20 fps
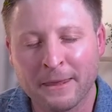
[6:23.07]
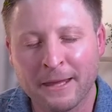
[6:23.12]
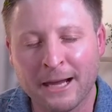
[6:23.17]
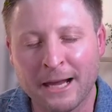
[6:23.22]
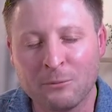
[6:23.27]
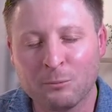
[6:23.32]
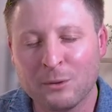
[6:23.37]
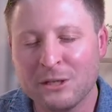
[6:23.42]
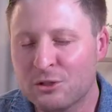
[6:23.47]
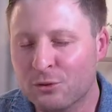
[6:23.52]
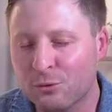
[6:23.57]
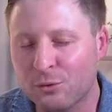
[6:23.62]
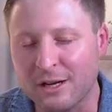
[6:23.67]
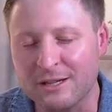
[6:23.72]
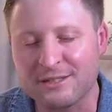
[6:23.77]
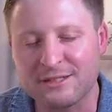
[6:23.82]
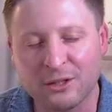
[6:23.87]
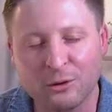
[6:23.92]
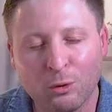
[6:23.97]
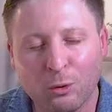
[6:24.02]
And we
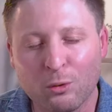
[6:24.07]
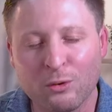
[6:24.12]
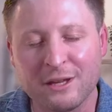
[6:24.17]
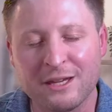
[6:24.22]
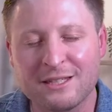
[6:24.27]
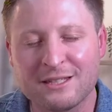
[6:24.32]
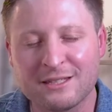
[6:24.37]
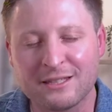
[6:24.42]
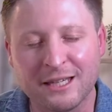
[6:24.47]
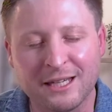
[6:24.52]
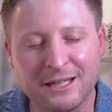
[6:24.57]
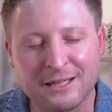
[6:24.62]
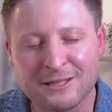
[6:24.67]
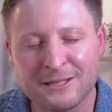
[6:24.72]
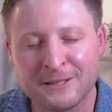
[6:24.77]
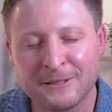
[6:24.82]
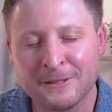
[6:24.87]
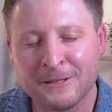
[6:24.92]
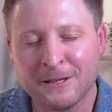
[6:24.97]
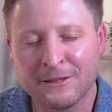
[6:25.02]
trust that all these
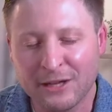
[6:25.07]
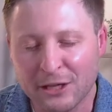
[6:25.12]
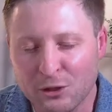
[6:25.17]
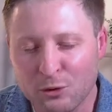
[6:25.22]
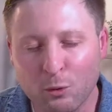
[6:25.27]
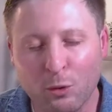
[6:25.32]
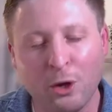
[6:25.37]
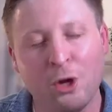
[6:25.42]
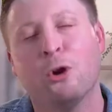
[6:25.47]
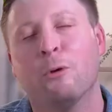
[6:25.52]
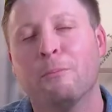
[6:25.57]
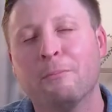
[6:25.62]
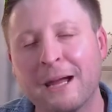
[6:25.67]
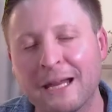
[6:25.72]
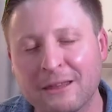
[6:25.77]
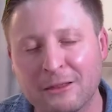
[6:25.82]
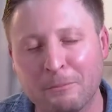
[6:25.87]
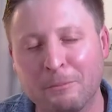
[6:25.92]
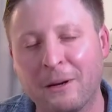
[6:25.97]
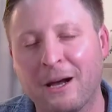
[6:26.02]
things, that you'll help
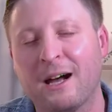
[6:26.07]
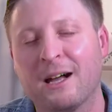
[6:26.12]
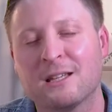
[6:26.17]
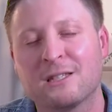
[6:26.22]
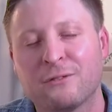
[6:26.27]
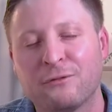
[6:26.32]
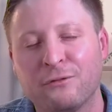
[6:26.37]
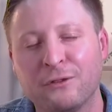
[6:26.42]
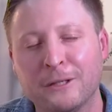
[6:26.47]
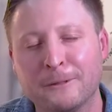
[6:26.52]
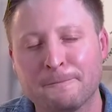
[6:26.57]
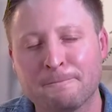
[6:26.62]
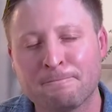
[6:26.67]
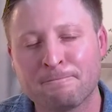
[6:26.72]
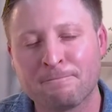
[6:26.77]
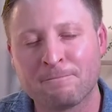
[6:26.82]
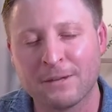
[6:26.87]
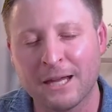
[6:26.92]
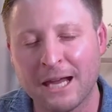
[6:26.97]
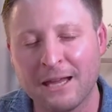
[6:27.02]
make the parts fit.
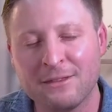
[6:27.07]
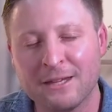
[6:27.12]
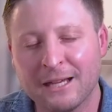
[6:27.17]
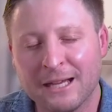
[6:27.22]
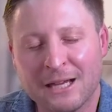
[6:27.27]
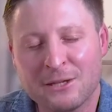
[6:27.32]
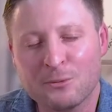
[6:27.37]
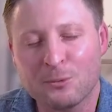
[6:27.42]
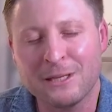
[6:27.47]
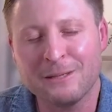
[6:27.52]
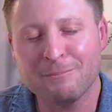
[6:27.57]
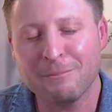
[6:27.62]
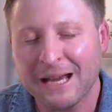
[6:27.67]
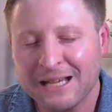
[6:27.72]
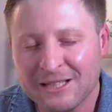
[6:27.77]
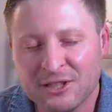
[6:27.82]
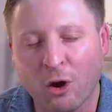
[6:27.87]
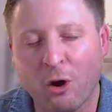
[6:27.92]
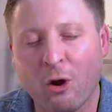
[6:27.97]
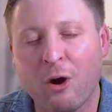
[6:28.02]
And that as we
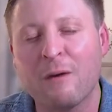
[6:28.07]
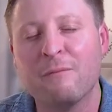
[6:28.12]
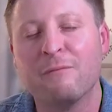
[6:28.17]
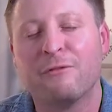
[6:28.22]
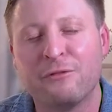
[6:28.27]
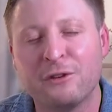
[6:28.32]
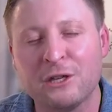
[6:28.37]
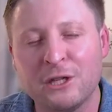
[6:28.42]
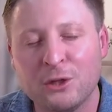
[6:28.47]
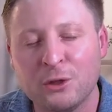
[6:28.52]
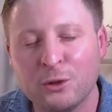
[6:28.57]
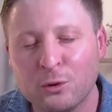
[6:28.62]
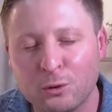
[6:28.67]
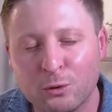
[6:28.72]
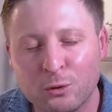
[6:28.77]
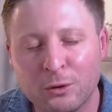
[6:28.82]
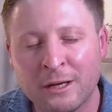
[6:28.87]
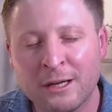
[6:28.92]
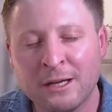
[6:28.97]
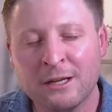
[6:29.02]
make time for
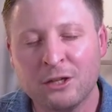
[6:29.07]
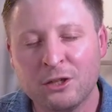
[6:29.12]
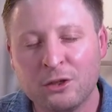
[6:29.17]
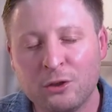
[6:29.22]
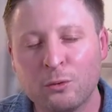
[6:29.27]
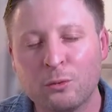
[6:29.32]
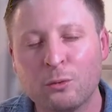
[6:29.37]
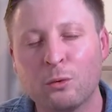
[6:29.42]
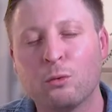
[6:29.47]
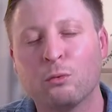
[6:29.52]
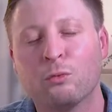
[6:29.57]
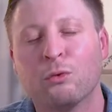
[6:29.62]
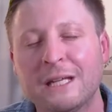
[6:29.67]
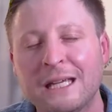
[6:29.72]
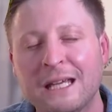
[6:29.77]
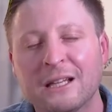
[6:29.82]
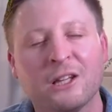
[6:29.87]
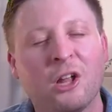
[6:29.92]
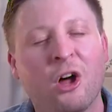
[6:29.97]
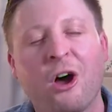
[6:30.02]
you, you will
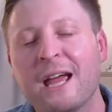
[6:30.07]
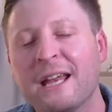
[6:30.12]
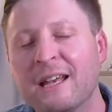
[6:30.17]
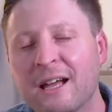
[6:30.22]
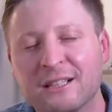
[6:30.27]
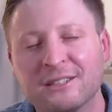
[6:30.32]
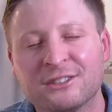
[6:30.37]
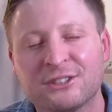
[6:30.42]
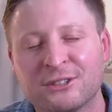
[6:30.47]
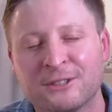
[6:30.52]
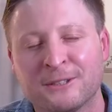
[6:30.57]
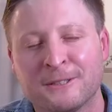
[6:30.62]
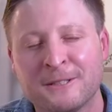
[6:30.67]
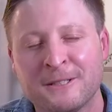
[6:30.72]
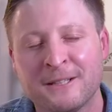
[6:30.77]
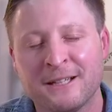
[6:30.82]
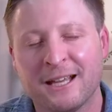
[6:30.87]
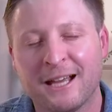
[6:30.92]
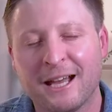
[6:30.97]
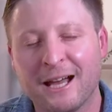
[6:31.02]
realign us
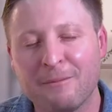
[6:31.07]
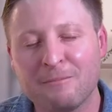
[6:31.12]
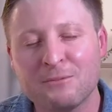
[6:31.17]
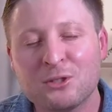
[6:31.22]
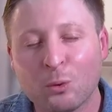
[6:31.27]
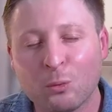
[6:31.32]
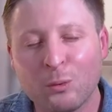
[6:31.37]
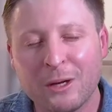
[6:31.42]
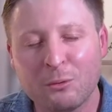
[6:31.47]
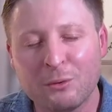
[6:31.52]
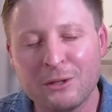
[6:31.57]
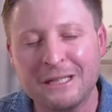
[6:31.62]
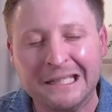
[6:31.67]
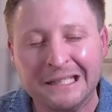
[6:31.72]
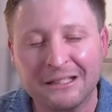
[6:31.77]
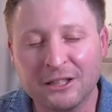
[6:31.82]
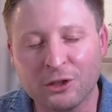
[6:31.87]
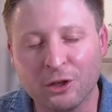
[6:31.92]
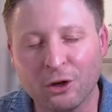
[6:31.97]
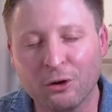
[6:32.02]
um, to where we need
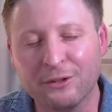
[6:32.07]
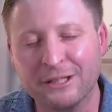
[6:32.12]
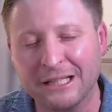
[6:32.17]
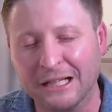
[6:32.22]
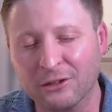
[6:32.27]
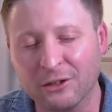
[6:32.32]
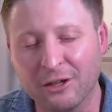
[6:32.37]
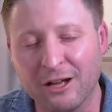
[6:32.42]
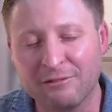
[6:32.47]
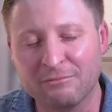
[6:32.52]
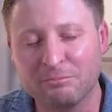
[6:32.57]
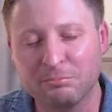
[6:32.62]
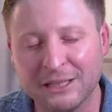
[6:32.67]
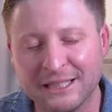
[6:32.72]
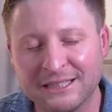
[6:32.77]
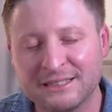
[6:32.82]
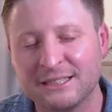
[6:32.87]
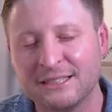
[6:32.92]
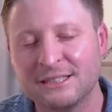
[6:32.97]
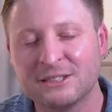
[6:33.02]
to go in our life.
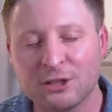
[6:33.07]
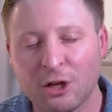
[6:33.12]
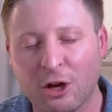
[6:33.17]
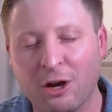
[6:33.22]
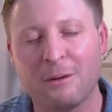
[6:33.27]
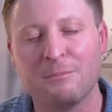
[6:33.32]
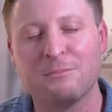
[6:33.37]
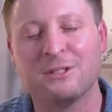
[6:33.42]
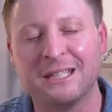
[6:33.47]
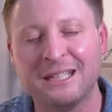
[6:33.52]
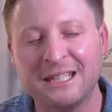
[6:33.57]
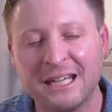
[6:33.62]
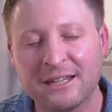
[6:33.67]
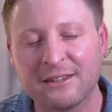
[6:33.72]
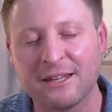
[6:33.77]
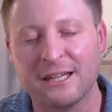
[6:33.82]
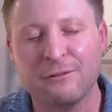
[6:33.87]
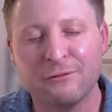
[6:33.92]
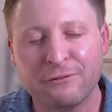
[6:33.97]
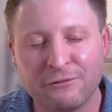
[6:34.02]
Bless this time
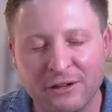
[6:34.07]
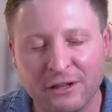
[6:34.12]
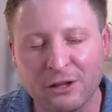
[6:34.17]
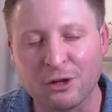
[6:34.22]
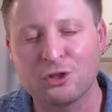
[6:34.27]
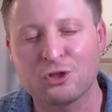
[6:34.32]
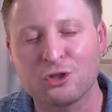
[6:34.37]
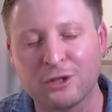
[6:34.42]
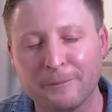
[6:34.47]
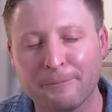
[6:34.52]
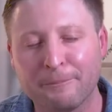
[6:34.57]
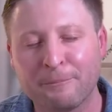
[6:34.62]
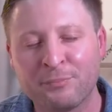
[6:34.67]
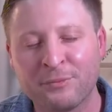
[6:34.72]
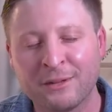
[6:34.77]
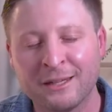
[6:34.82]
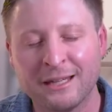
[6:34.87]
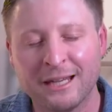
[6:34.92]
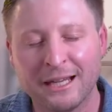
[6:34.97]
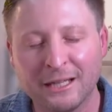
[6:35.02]
together in fellowship
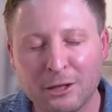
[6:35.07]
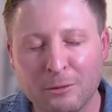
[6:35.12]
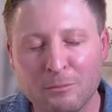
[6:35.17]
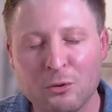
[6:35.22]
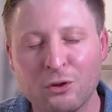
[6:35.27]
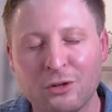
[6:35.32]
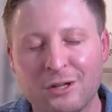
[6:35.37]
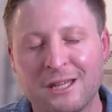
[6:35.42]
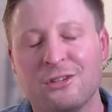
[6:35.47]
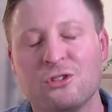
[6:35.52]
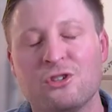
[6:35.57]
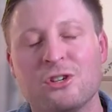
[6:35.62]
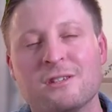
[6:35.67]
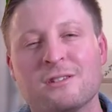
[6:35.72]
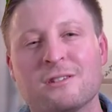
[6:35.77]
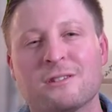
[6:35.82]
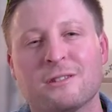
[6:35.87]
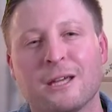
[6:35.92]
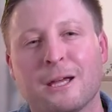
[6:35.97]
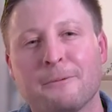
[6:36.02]
and community. In
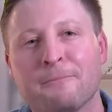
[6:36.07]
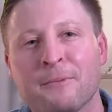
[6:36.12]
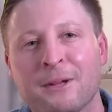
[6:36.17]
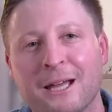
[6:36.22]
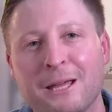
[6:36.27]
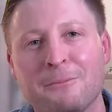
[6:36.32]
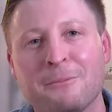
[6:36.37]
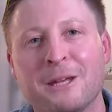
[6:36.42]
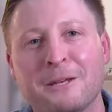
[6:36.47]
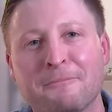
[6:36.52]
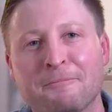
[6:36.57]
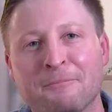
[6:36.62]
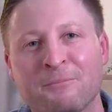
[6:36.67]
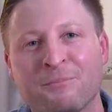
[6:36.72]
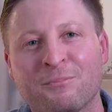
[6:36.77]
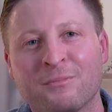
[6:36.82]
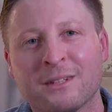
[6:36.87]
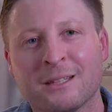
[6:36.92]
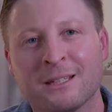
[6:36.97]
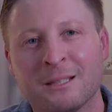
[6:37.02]
Jesus' name, amen.
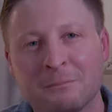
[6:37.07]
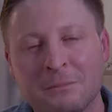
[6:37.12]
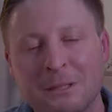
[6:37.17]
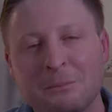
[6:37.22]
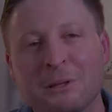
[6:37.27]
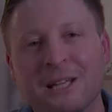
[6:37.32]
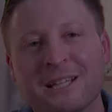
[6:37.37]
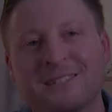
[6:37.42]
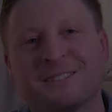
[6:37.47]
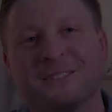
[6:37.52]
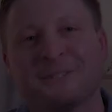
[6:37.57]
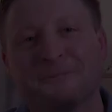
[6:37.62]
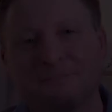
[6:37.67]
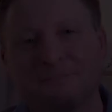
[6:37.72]
Be blessed.